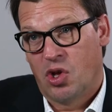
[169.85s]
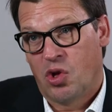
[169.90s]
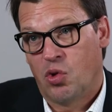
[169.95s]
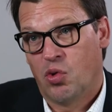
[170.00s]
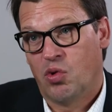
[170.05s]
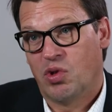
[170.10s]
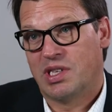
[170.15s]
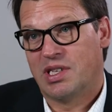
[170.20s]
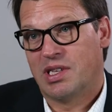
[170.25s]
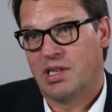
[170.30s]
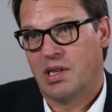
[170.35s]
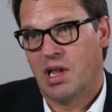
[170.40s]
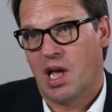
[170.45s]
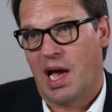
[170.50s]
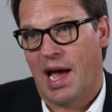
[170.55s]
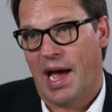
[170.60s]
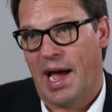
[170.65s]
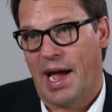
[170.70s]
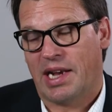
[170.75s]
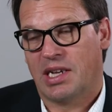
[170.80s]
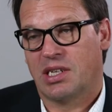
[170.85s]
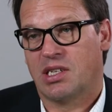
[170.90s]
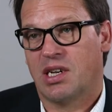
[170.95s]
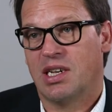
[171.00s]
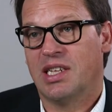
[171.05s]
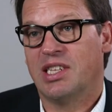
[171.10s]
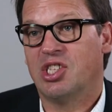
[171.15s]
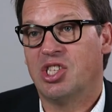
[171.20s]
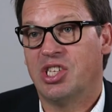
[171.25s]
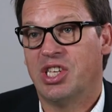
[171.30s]
who's
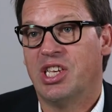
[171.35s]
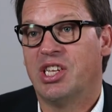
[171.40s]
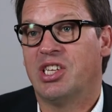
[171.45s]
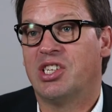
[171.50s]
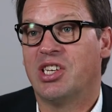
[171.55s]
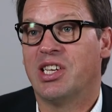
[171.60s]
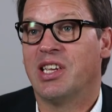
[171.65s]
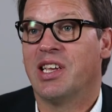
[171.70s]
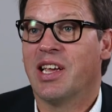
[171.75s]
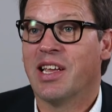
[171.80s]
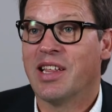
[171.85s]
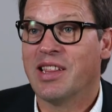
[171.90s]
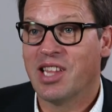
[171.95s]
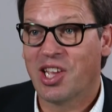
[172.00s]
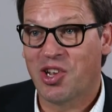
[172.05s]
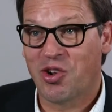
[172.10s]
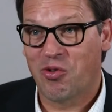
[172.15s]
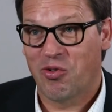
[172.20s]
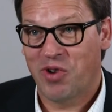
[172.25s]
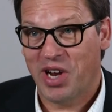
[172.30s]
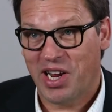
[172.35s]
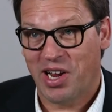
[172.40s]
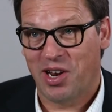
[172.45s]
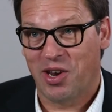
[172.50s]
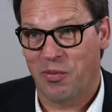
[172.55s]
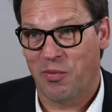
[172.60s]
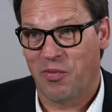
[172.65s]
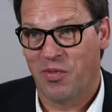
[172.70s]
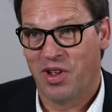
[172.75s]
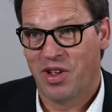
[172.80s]
actually teaching the
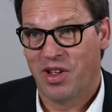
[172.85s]
curriculum,